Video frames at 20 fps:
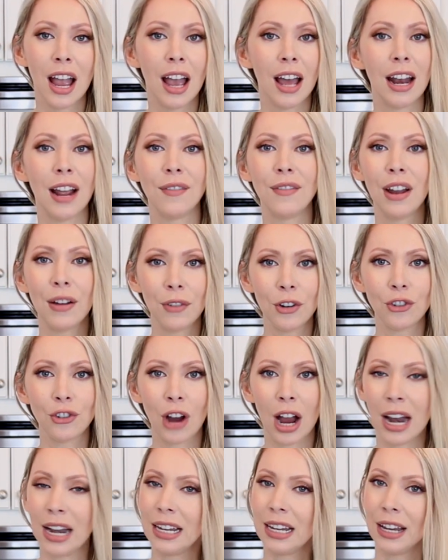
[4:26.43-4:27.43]
And I've never
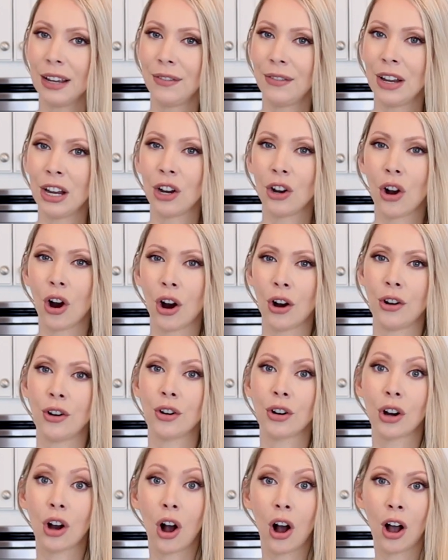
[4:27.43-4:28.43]
tried giving
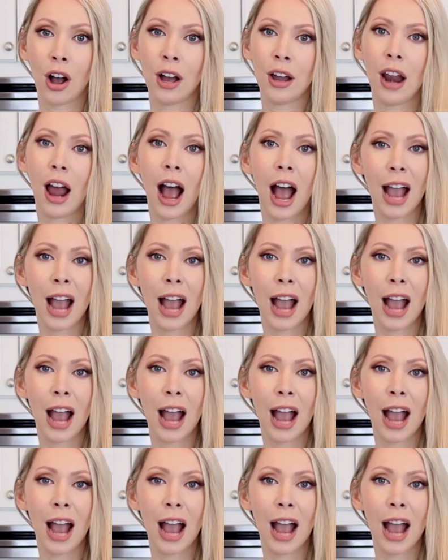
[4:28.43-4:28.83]
Carter cod.